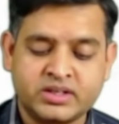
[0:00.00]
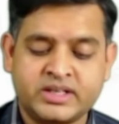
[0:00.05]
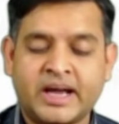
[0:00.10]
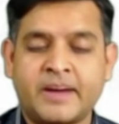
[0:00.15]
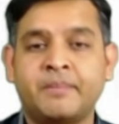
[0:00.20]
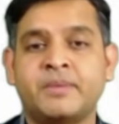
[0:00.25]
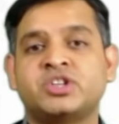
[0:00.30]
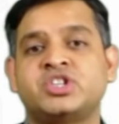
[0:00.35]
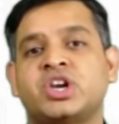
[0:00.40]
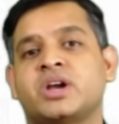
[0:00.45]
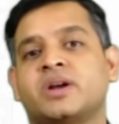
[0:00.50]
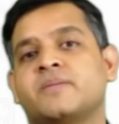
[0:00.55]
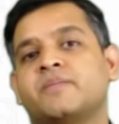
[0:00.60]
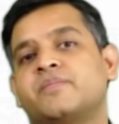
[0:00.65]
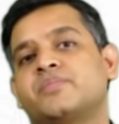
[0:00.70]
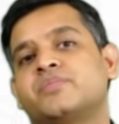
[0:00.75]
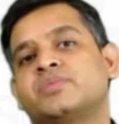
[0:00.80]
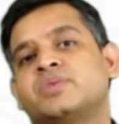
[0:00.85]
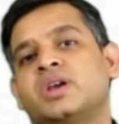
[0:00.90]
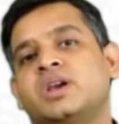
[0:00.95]
damaging
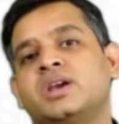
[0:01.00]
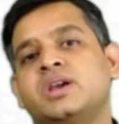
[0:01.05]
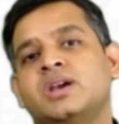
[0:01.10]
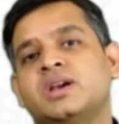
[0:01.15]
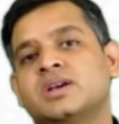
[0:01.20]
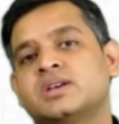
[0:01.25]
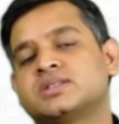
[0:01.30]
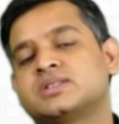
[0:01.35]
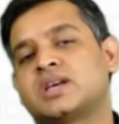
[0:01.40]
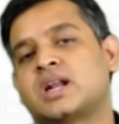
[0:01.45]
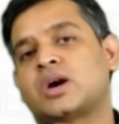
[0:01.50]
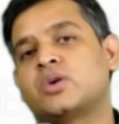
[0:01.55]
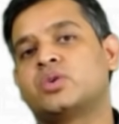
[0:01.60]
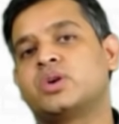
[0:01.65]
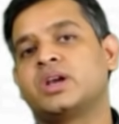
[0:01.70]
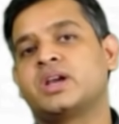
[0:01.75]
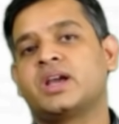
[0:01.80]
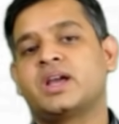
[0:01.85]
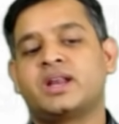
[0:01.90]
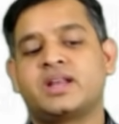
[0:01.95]
the
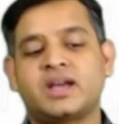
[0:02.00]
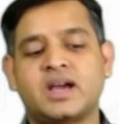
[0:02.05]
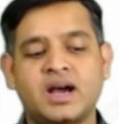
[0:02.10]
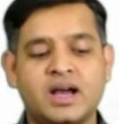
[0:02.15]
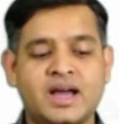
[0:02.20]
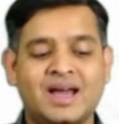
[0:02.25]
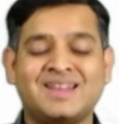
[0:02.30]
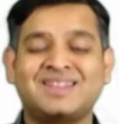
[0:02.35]
surrounding area,